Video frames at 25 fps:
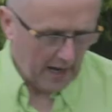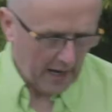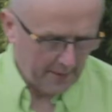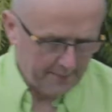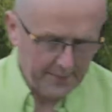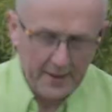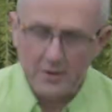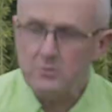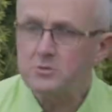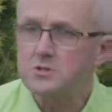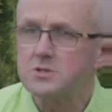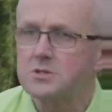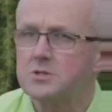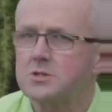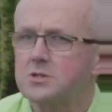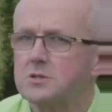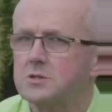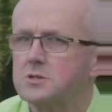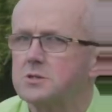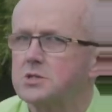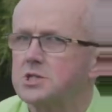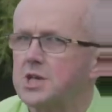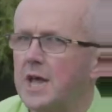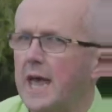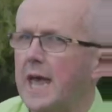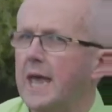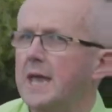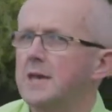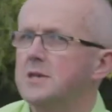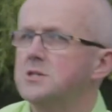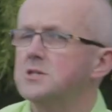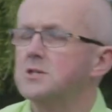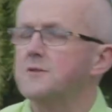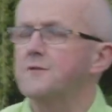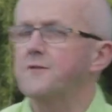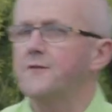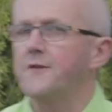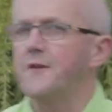about 10
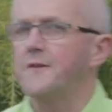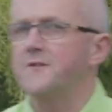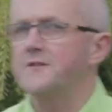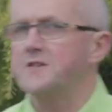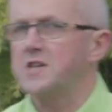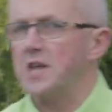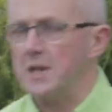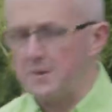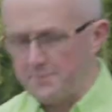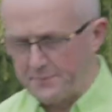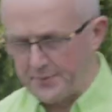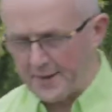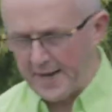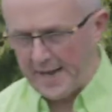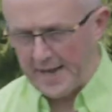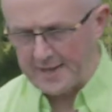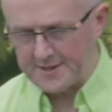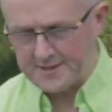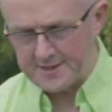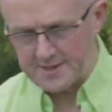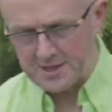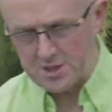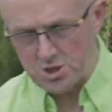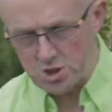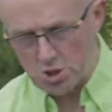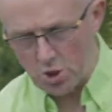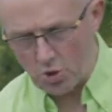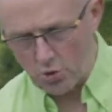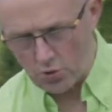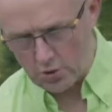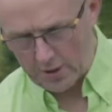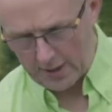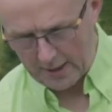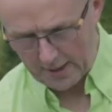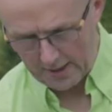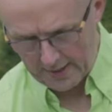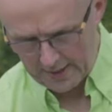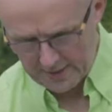to 15 plants in
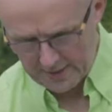total